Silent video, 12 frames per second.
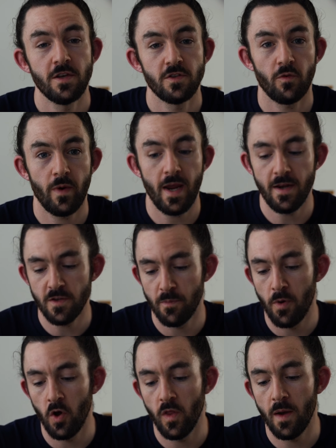screen to
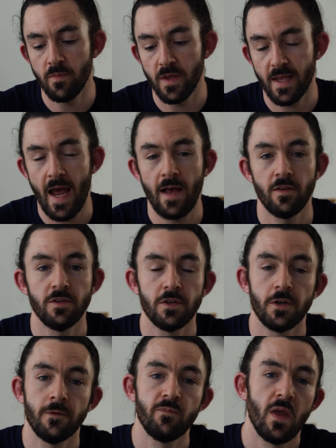pull up the
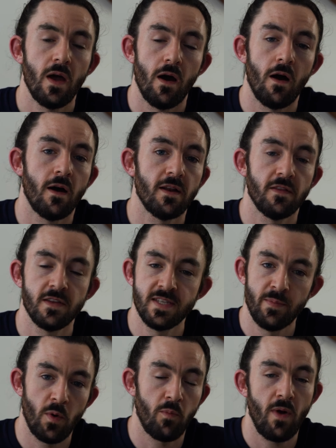calendar on the
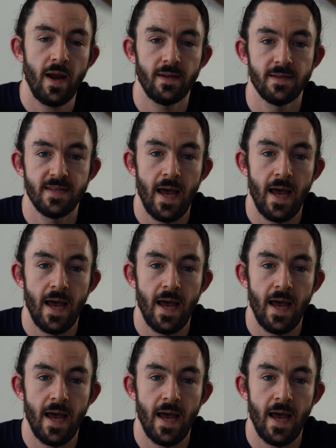Simple Practice